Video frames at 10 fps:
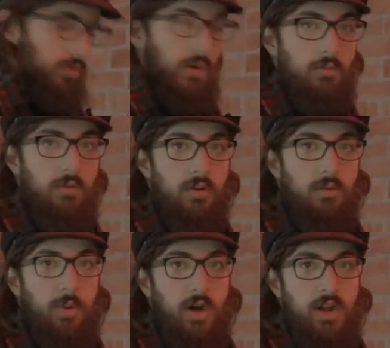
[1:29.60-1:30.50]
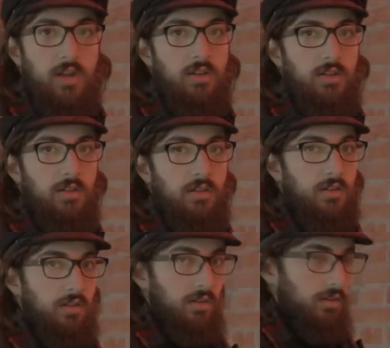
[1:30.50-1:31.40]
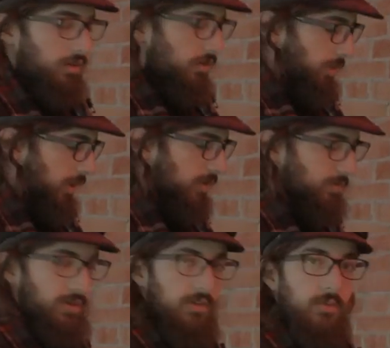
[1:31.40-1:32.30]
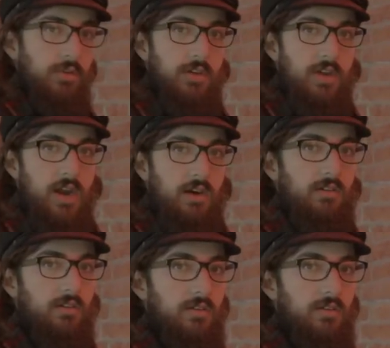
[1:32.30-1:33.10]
square rooted pi. Pi's pretty rooted now.